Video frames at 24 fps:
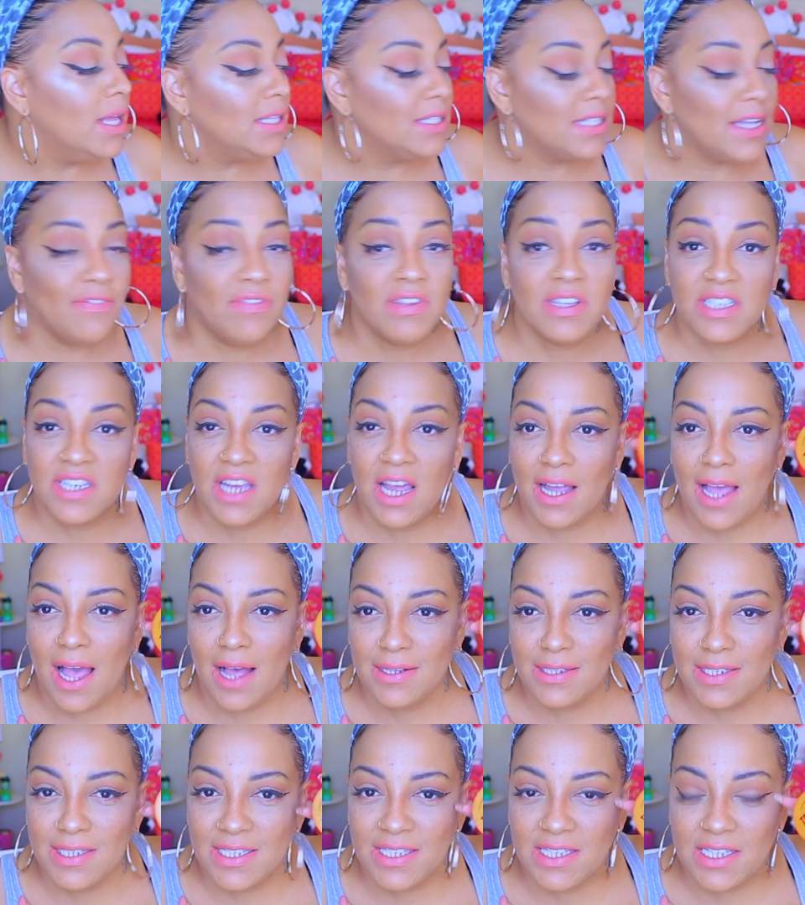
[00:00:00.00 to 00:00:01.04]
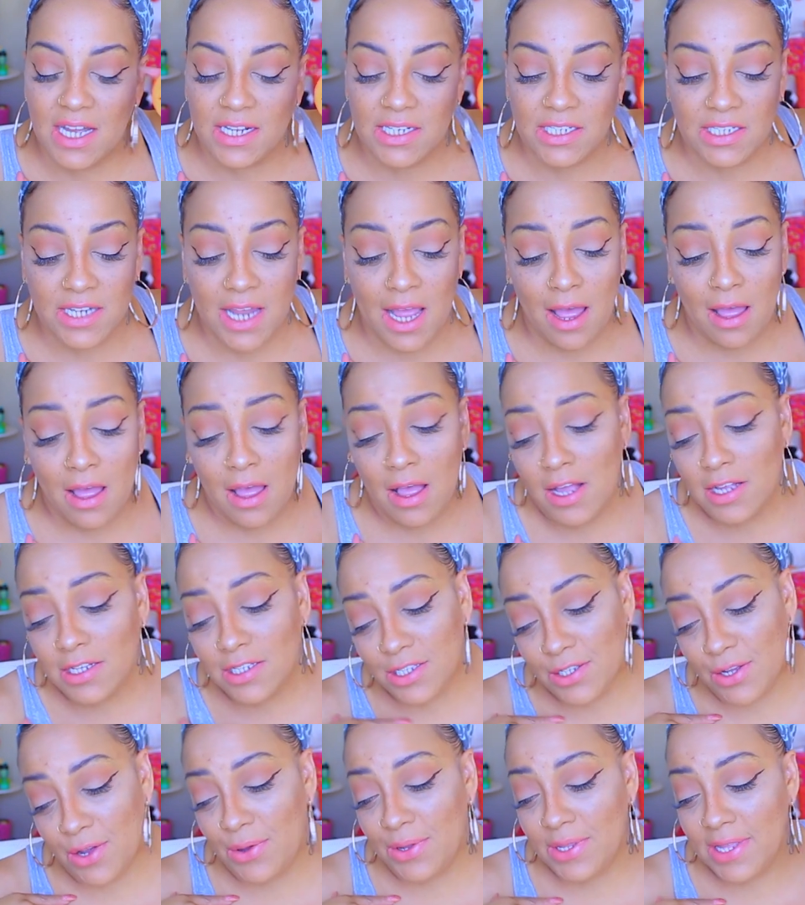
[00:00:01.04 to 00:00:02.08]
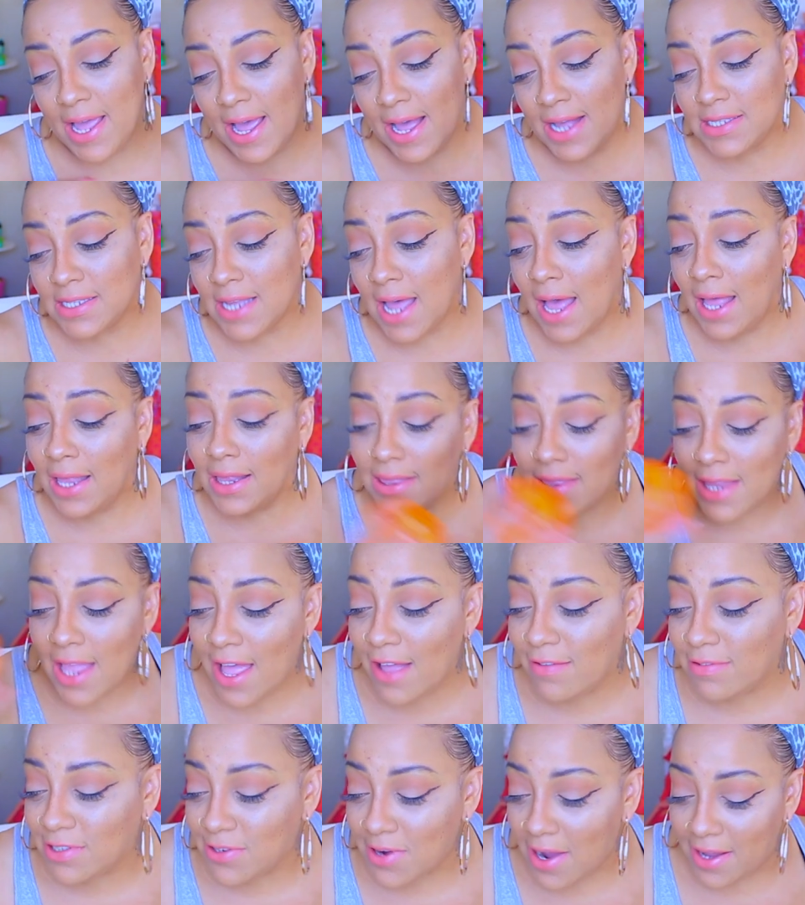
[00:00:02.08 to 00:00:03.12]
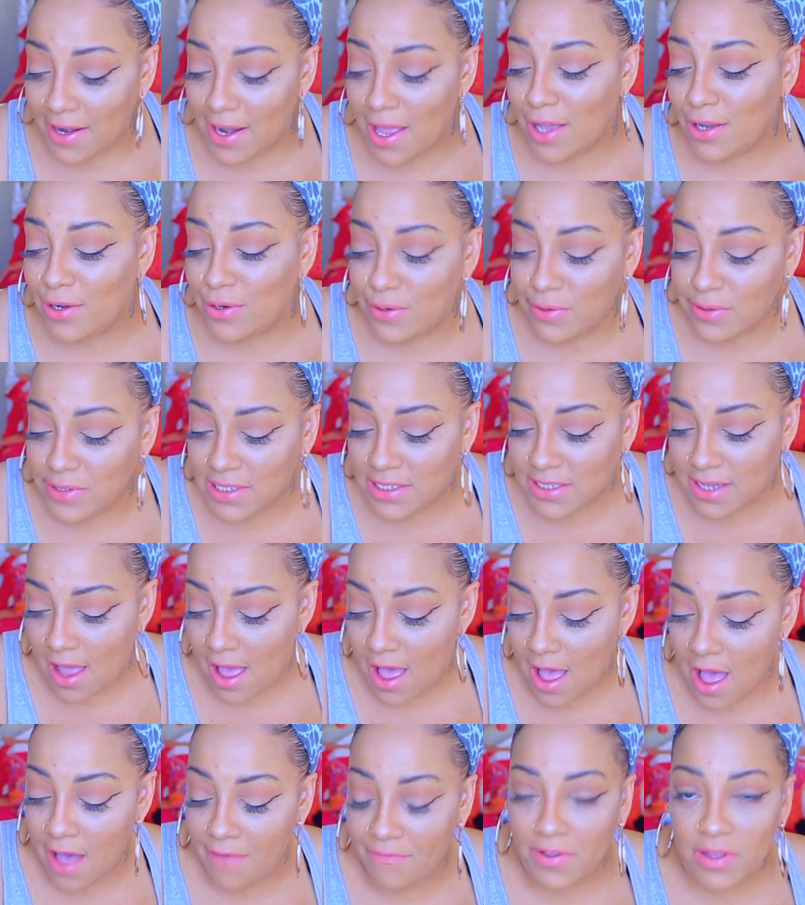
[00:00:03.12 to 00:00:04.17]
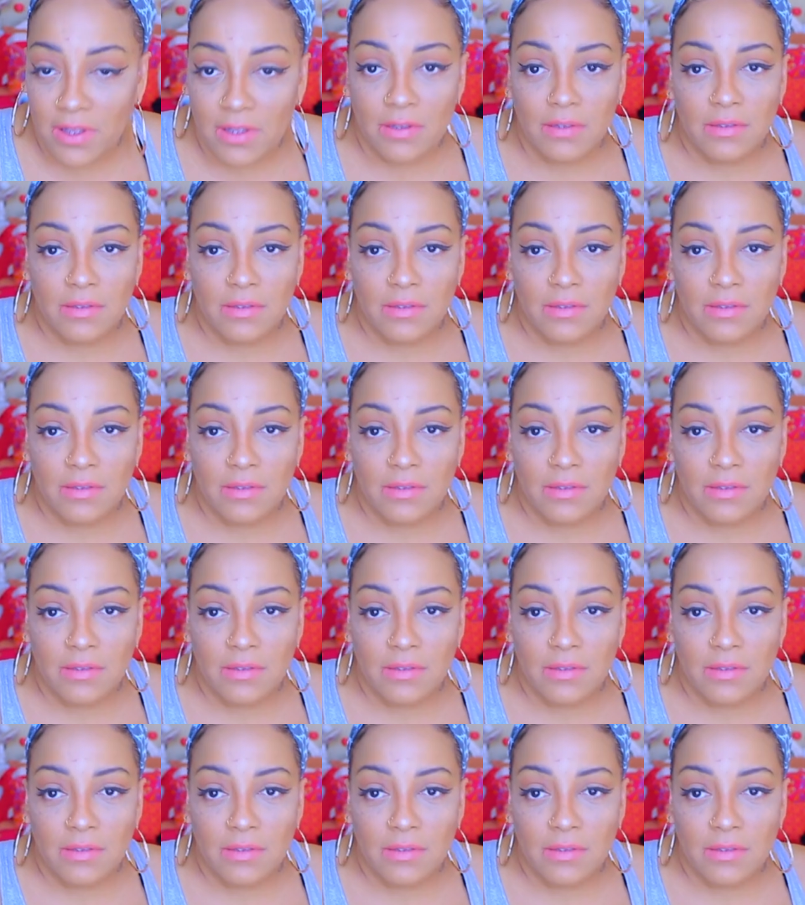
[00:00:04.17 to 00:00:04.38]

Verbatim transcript: Definitely check out this Touchdown. So, yes, I love trying out new stuff.